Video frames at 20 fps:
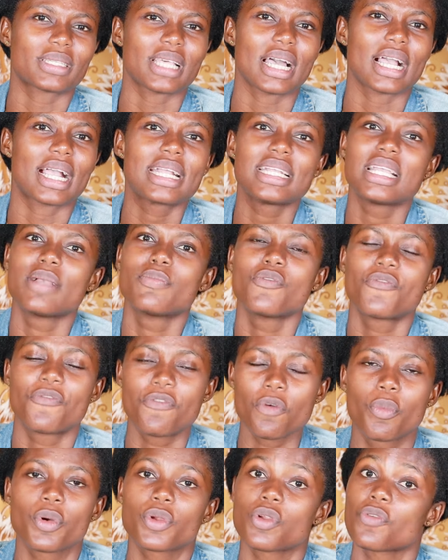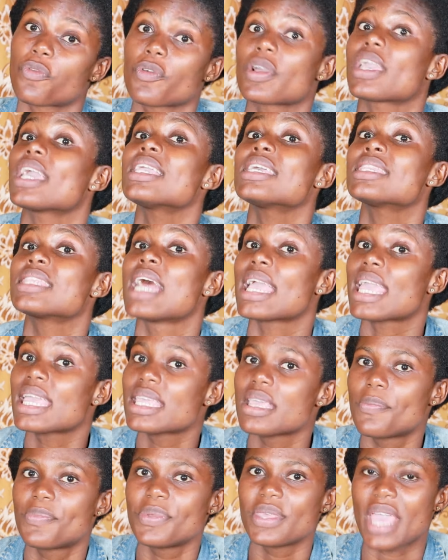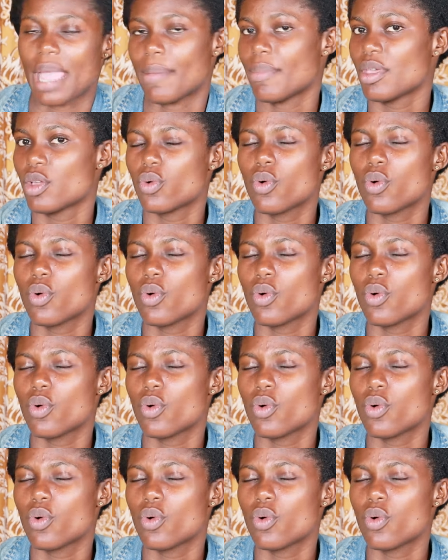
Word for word: was angry, buffo bono for Imina ye I mean,